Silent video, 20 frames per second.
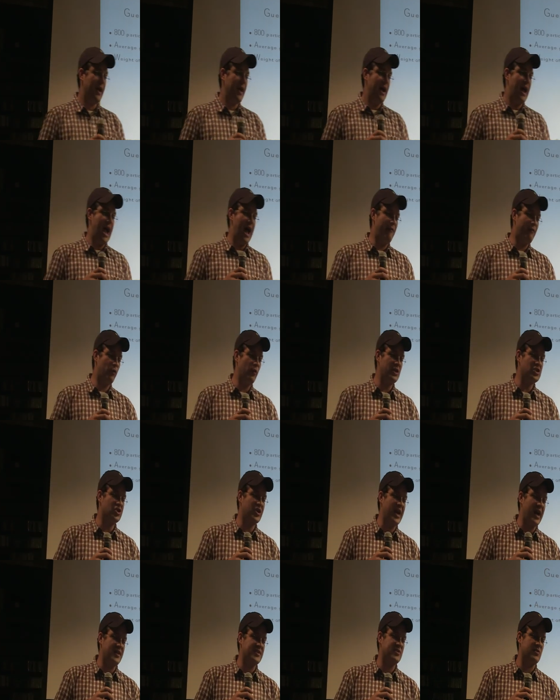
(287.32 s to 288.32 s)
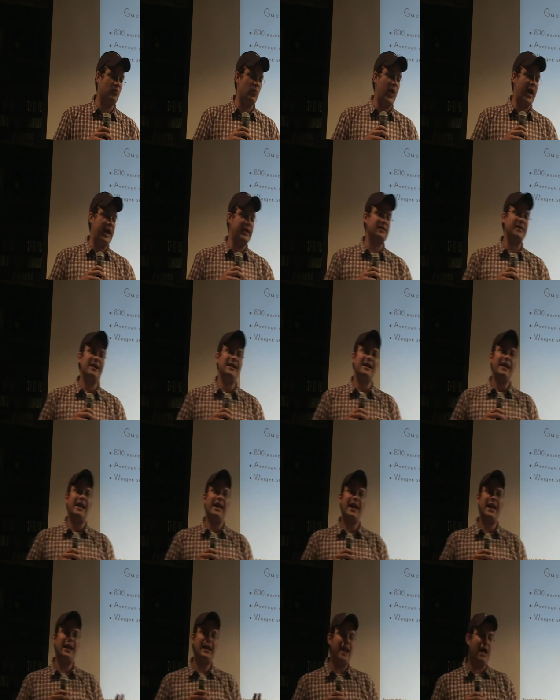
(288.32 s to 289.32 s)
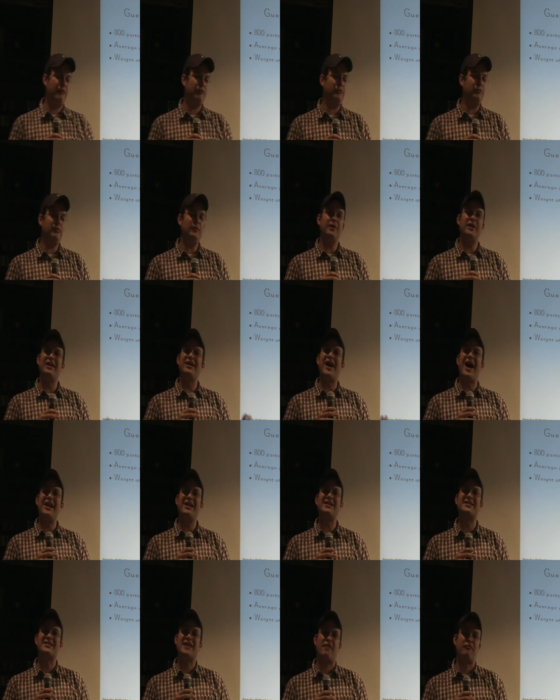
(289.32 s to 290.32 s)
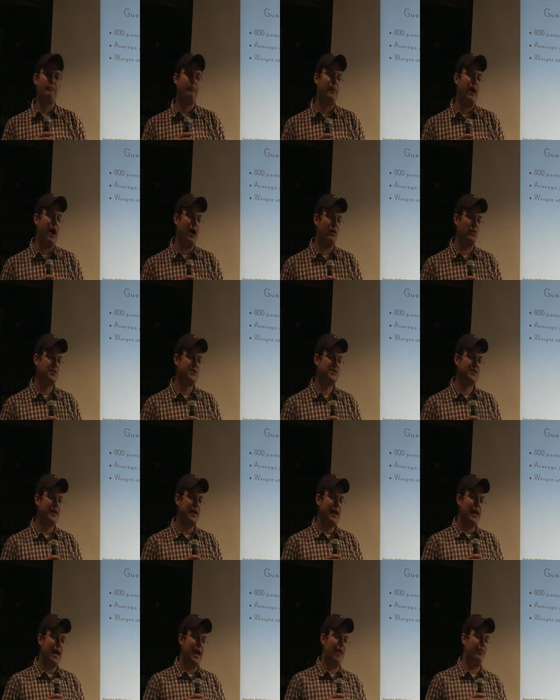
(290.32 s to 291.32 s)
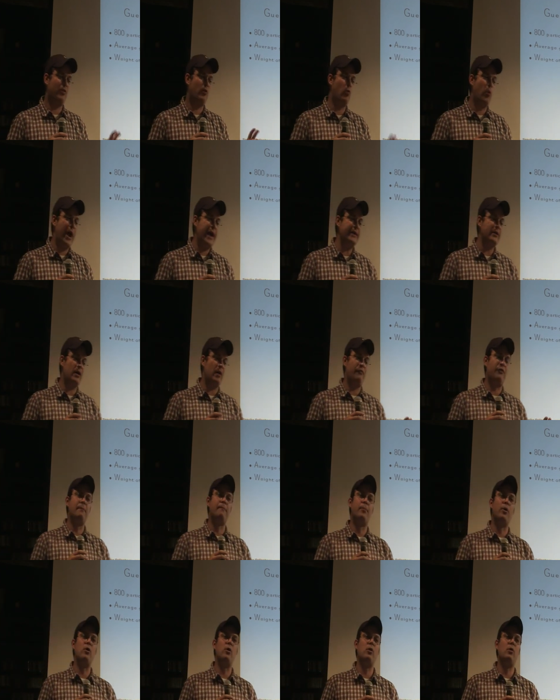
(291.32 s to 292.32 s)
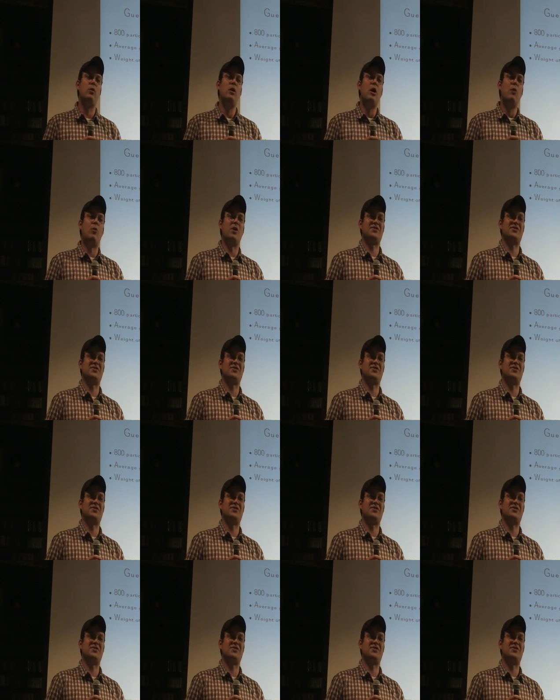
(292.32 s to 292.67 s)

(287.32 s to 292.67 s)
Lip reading: average guess weight, 1197 pounds, and the weight of the ball was